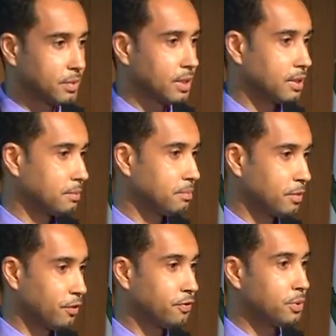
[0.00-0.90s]

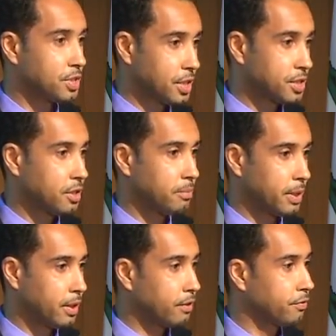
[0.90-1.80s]
the food system
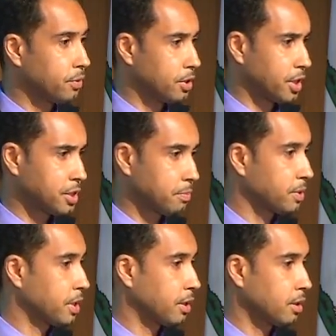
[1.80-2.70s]
and food injustice in
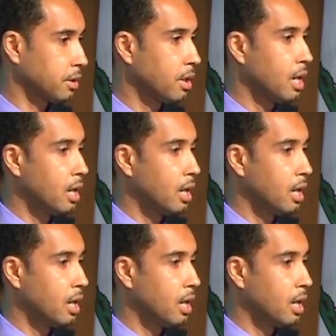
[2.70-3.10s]
particular.